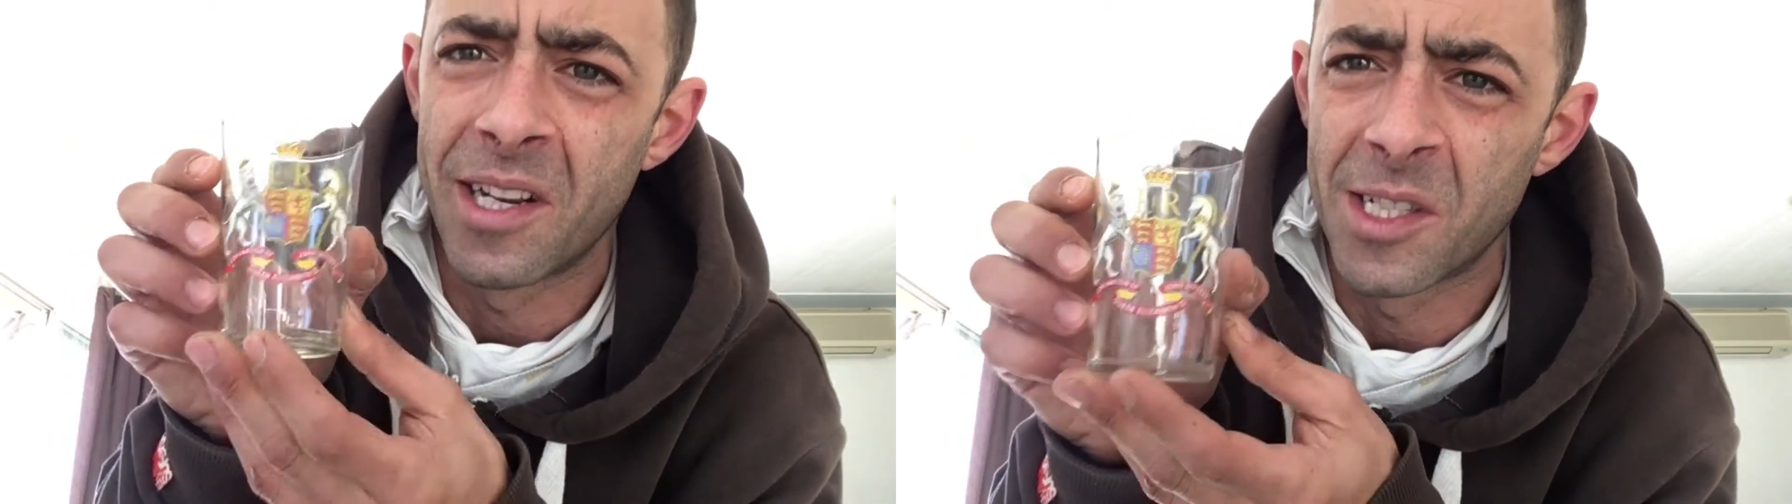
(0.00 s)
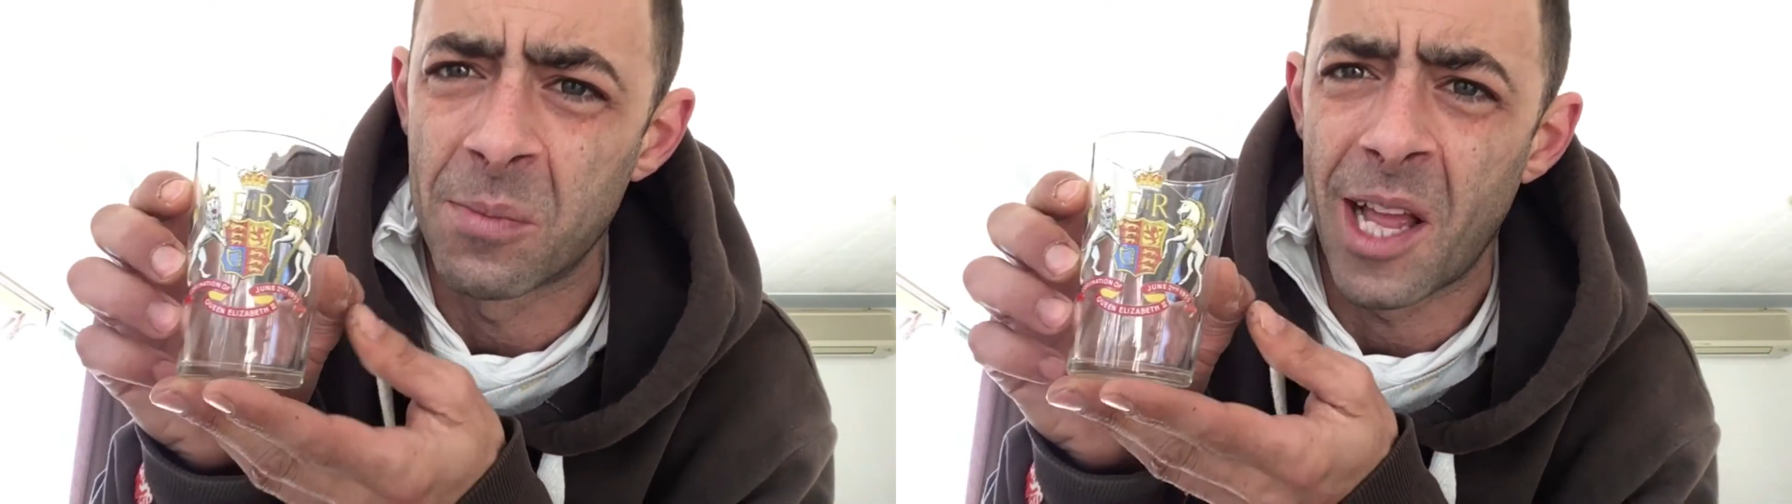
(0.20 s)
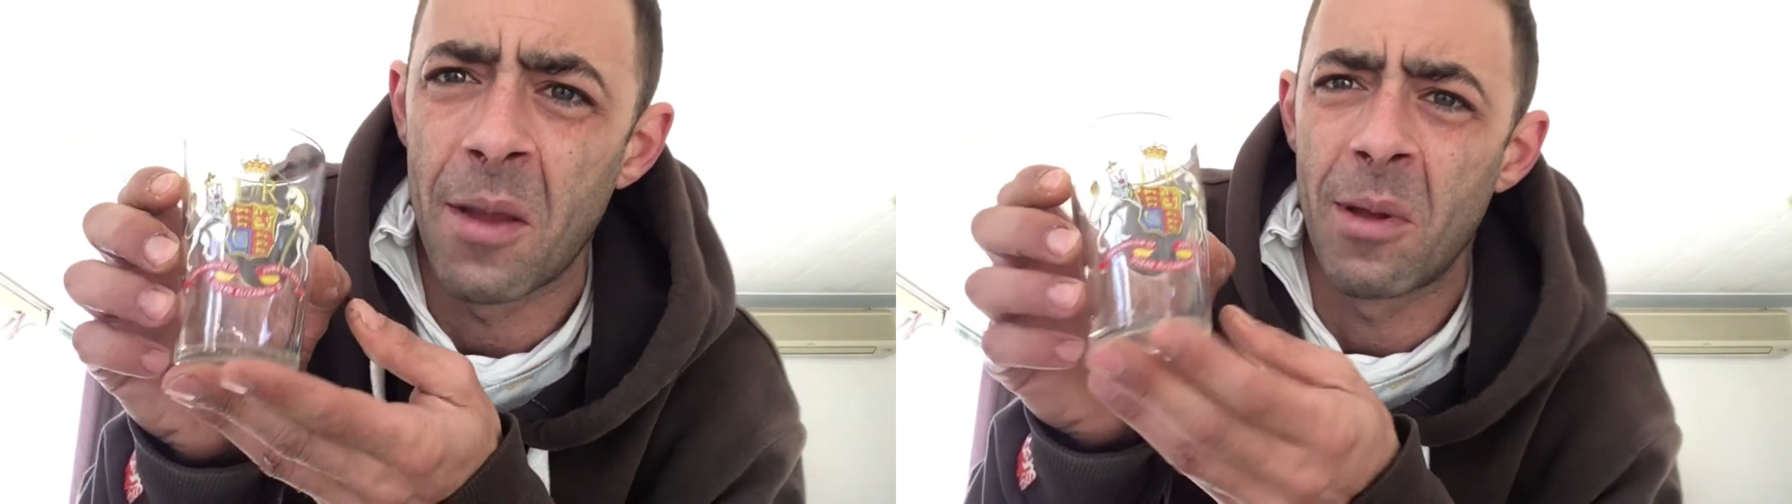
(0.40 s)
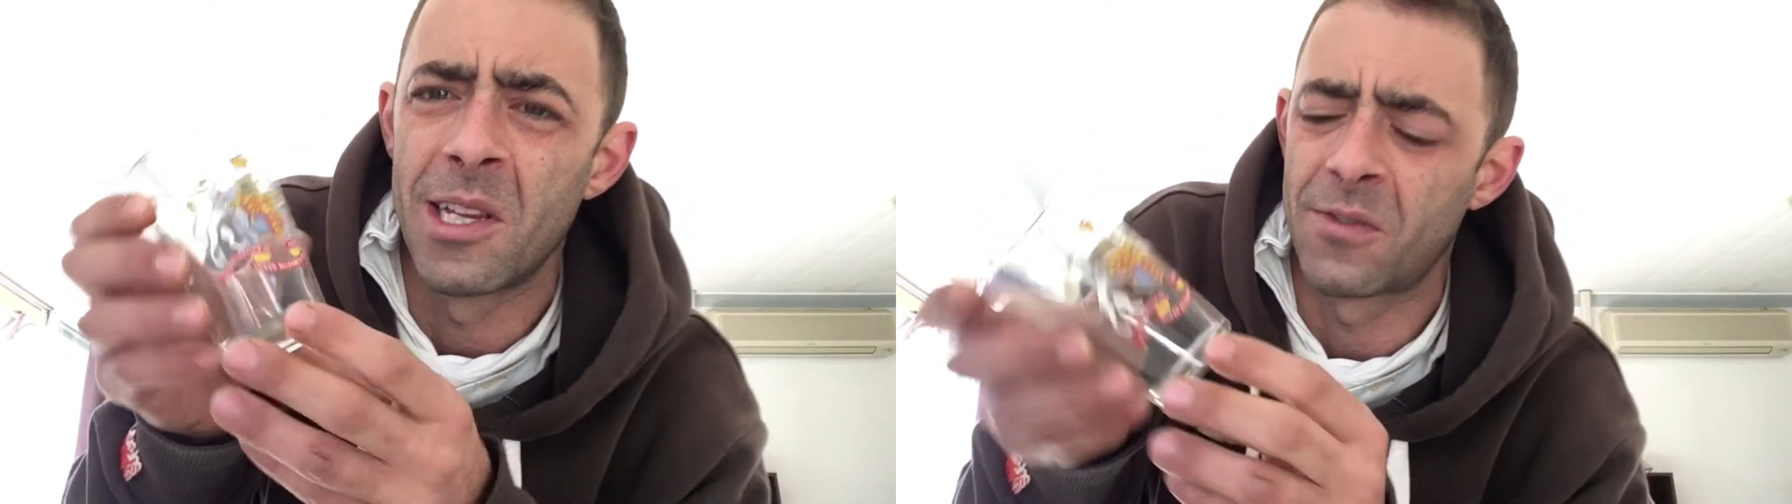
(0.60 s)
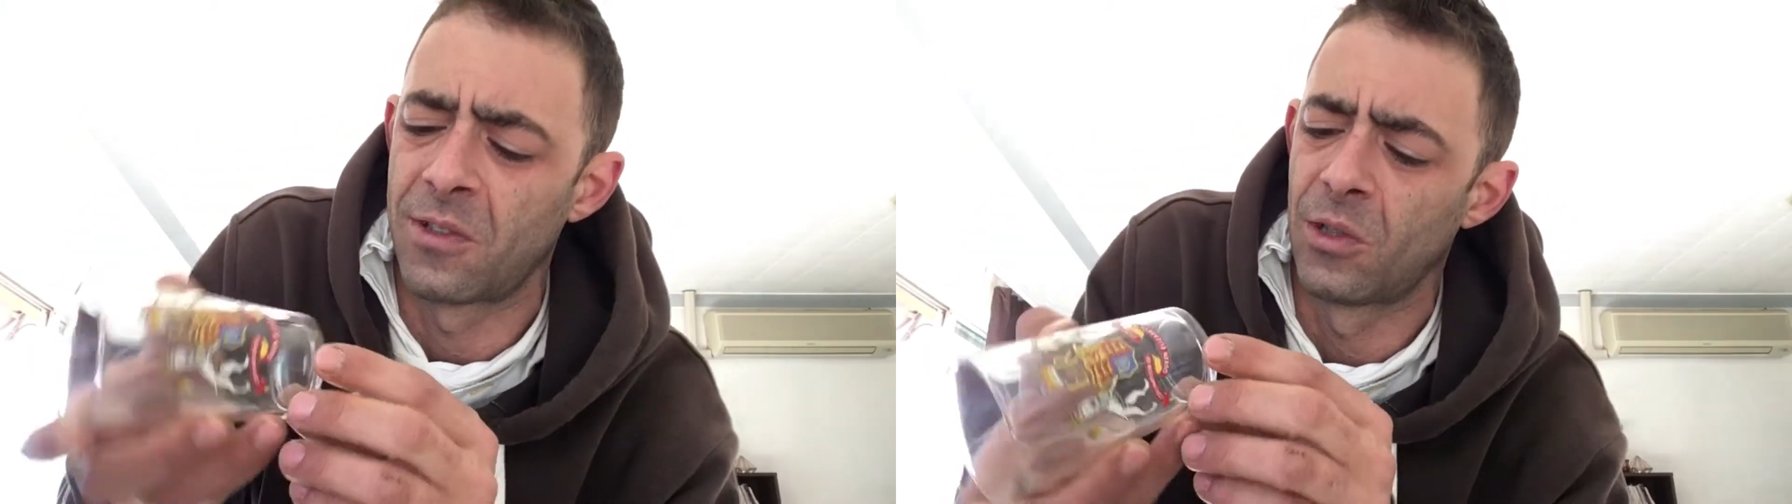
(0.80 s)
a display
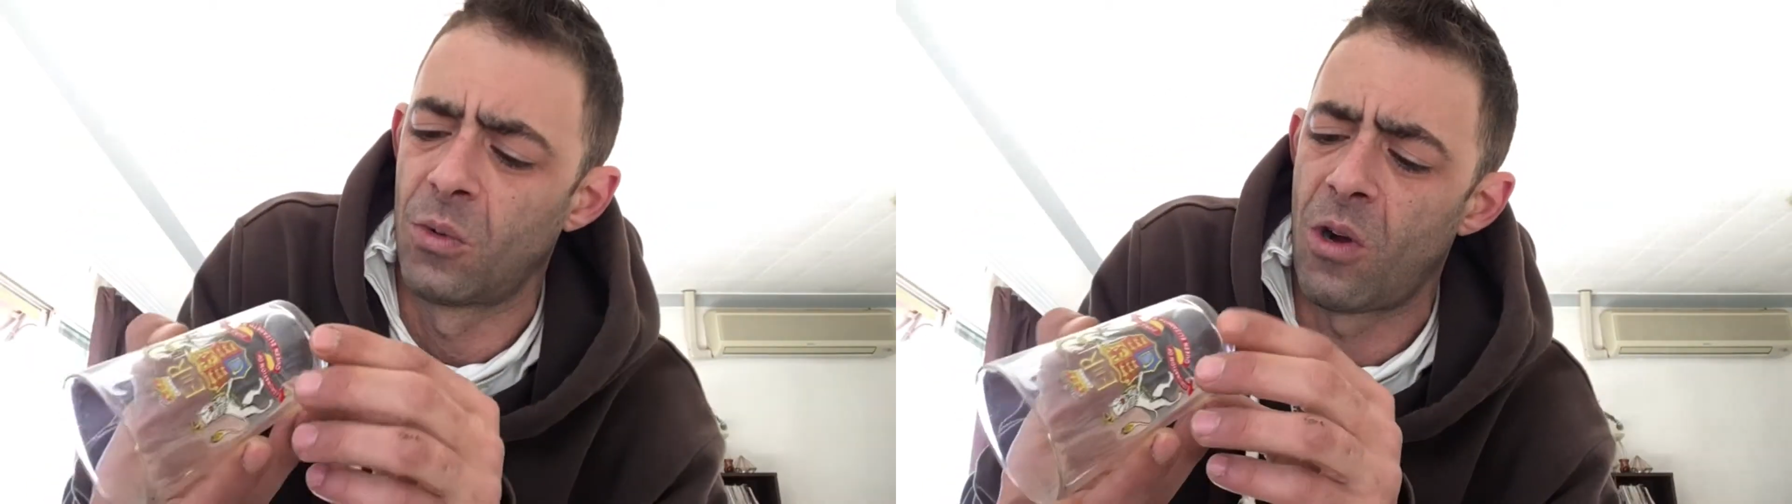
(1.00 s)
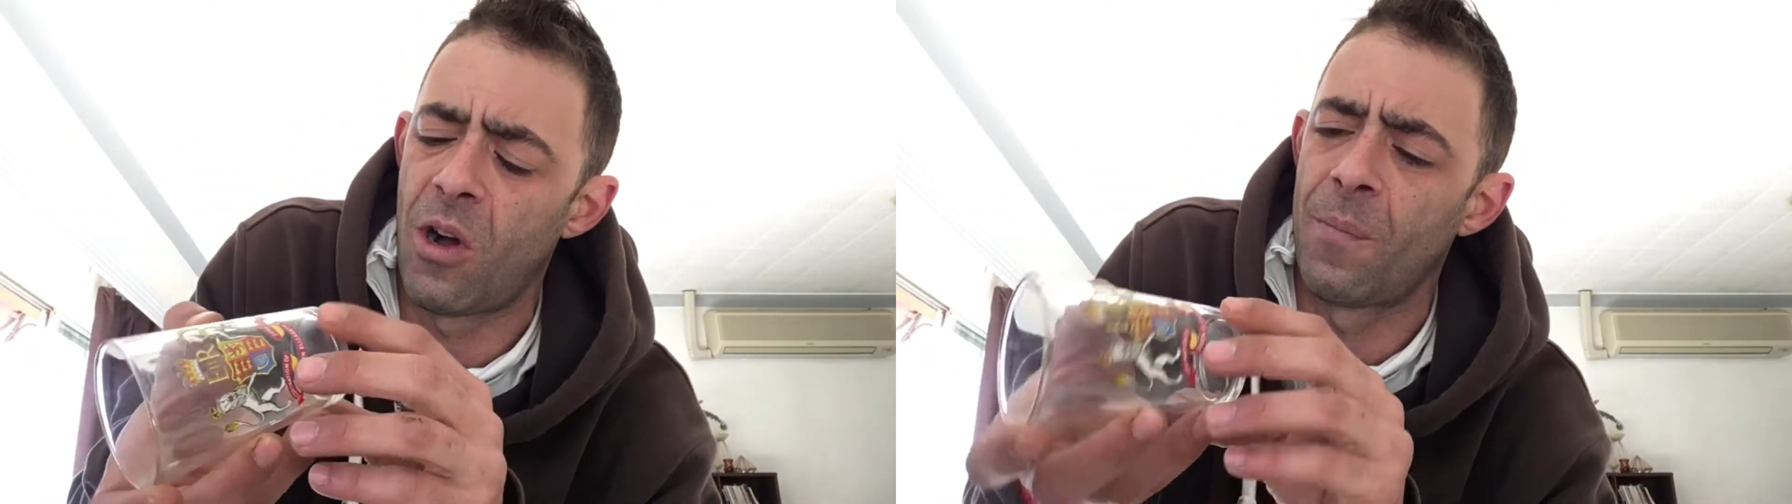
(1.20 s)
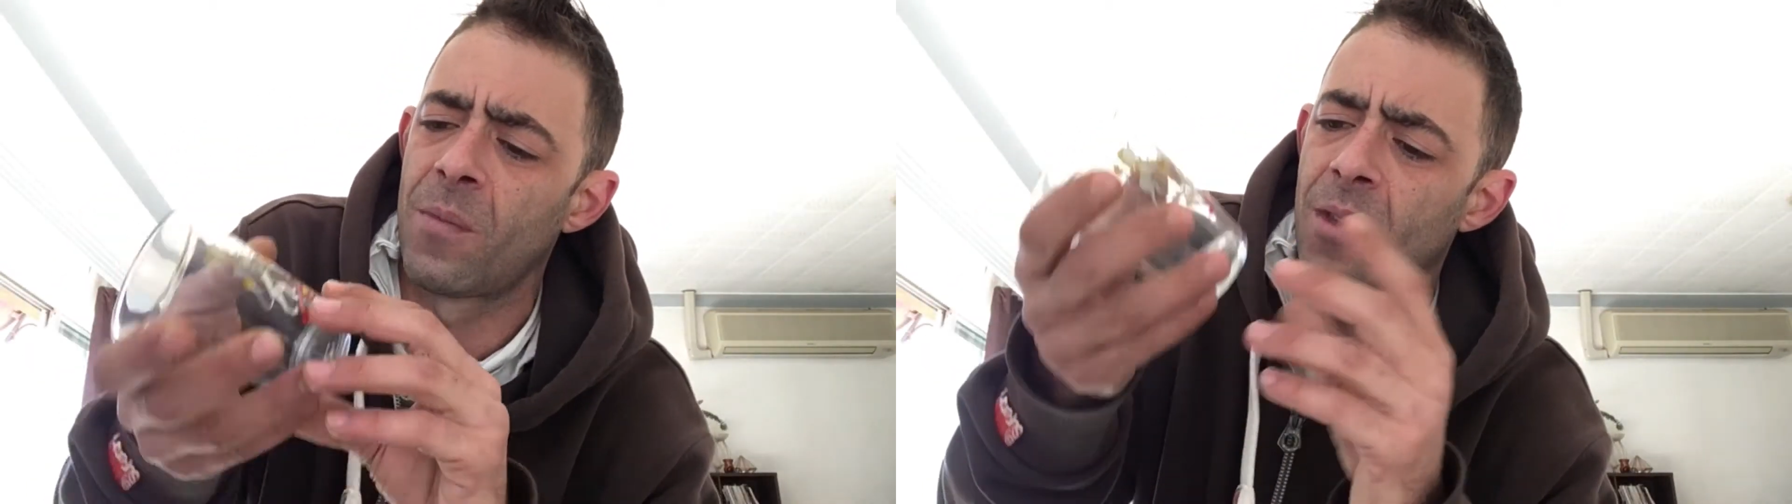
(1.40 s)
piece for a little while.